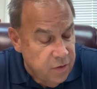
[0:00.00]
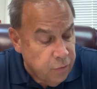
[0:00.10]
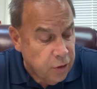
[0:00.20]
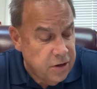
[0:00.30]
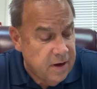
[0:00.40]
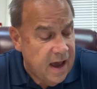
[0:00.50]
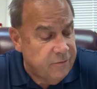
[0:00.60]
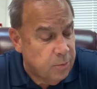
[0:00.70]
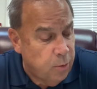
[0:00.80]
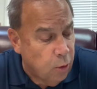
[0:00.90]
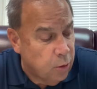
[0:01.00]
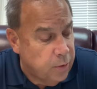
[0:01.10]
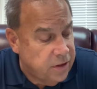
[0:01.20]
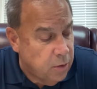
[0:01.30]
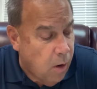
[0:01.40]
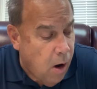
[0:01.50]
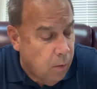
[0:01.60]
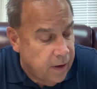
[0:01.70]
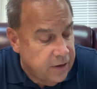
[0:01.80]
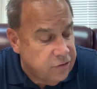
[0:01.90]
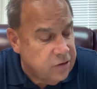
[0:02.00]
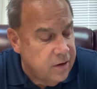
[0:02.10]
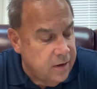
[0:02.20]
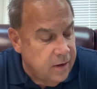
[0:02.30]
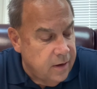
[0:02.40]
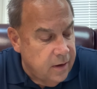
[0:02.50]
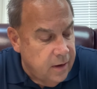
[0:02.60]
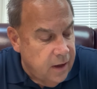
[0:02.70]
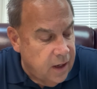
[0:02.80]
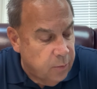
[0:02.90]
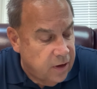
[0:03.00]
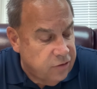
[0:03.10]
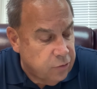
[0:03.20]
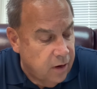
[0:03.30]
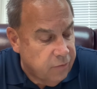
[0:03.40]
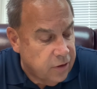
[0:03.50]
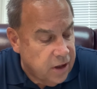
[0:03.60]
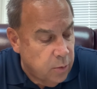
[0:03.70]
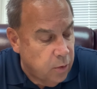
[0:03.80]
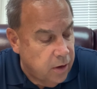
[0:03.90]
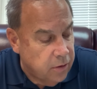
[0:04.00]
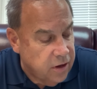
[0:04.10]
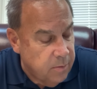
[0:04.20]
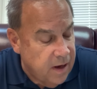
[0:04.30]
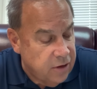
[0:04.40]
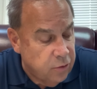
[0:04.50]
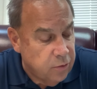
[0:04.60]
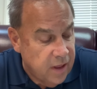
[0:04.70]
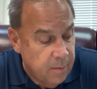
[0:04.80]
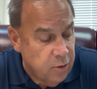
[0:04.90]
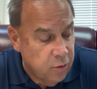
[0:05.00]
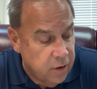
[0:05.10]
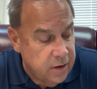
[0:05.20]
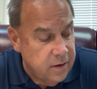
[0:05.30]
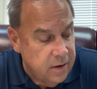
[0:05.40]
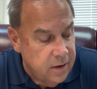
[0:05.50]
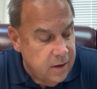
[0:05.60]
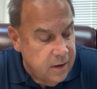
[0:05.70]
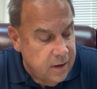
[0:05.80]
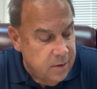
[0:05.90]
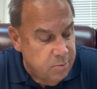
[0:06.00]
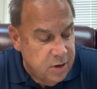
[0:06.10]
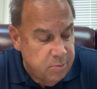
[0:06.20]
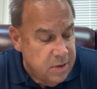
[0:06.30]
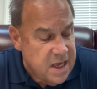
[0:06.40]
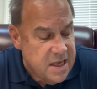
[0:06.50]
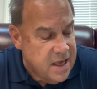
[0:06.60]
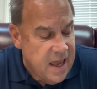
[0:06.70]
For ye have the poor with you always, and whensoever ye will, ye may do them good. But me ye